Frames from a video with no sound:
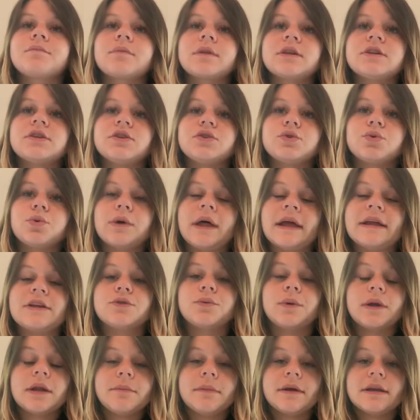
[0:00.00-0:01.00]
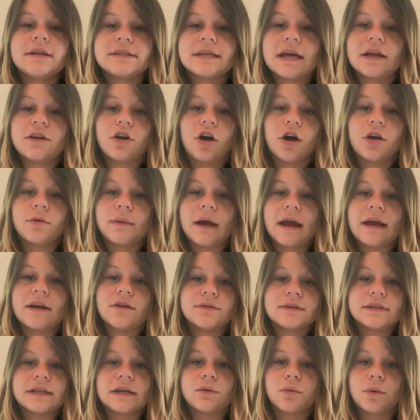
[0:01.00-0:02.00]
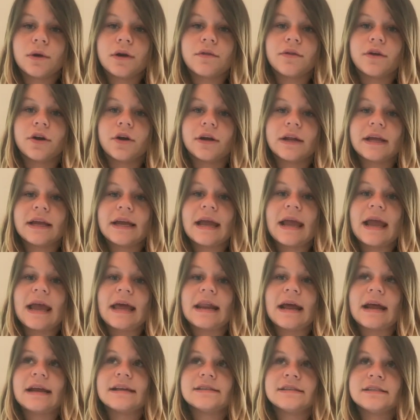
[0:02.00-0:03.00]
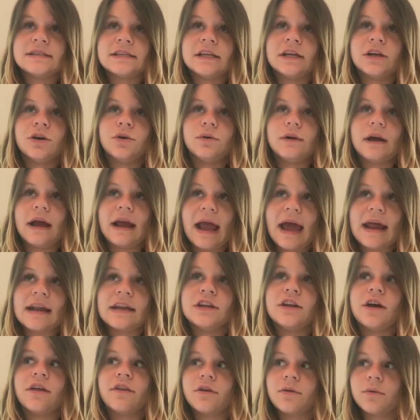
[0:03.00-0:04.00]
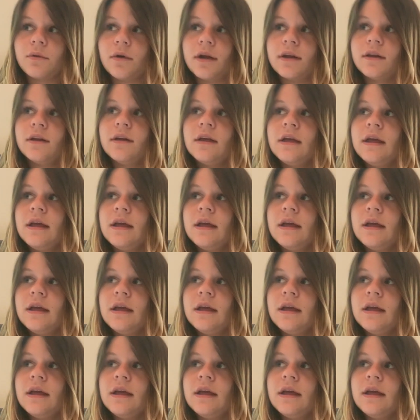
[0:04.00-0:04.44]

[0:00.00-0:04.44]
So like 20 minutes had gone by, and it was like 1:30, and I had another one.